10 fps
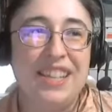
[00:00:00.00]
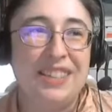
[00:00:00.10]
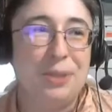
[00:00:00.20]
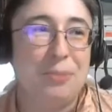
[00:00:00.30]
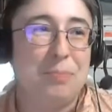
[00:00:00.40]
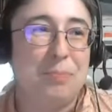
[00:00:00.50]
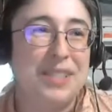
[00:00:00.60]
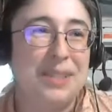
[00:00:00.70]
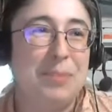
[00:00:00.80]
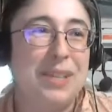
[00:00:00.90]
little bits
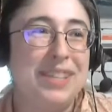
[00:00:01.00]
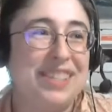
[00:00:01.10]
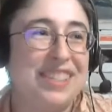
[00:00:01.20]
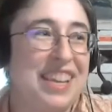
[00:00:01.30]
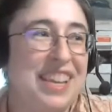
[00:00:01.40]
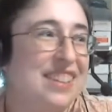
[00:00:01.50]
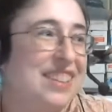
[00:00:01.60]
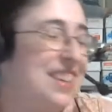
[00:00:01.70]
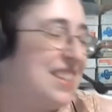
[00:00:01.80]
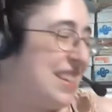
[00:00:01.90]
and pieces here and
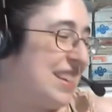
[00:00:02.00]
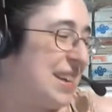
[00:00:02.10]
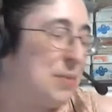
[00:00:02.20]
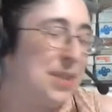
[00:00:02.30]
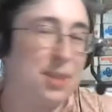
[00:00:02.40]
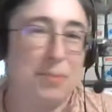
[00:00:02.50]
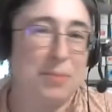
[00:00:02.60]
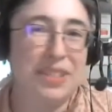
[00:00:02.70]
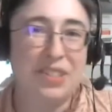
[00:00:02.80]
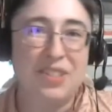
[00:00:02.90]
there done, I will, but
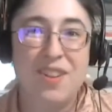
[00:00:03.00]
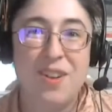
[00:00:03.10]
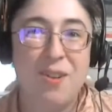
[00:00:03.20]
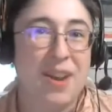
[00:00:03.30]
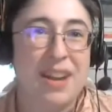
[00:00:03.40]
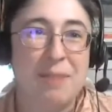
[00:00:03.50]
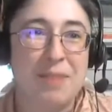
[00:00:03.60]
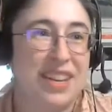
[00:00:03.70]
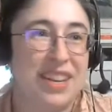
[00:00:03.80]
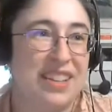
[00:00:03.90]
there's no way I'm
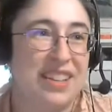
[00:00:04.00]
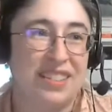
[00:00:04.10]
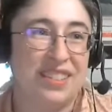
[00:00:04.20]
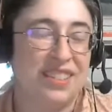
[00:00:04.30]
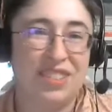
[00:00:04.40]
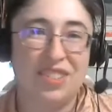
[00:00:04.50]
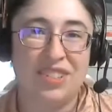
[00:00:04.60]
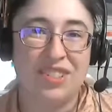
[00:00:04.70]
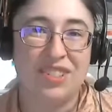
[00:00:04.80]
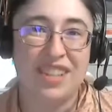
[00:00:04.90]
getting
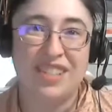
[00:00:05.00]
Soraka